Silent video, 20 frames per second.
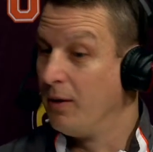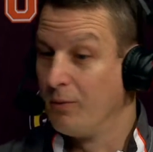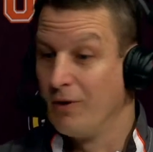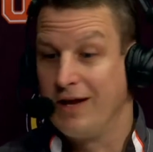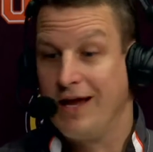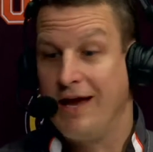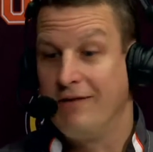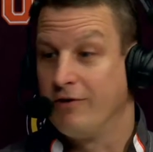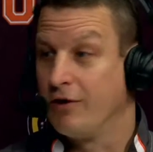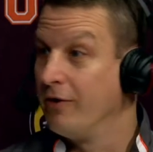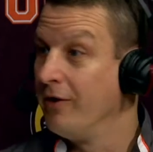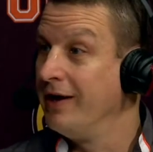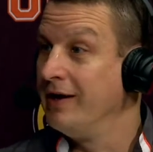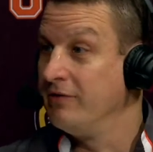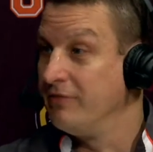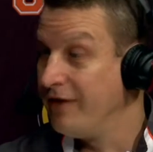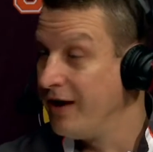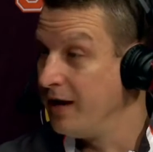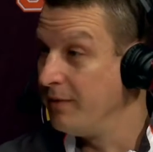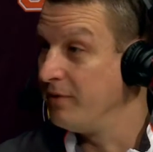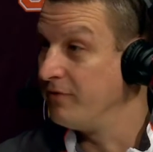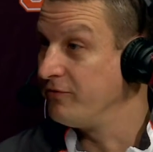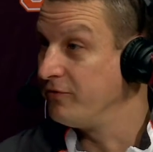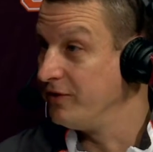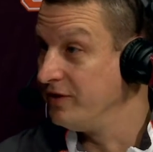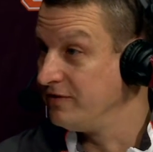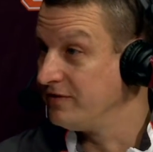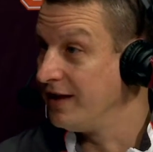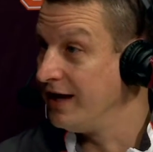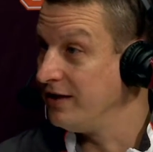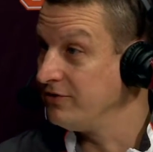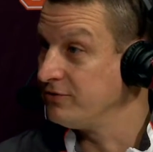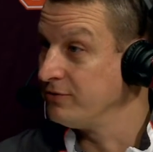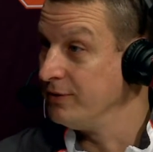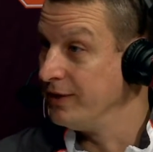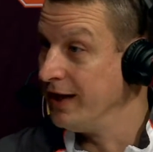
really have a great environment for these last three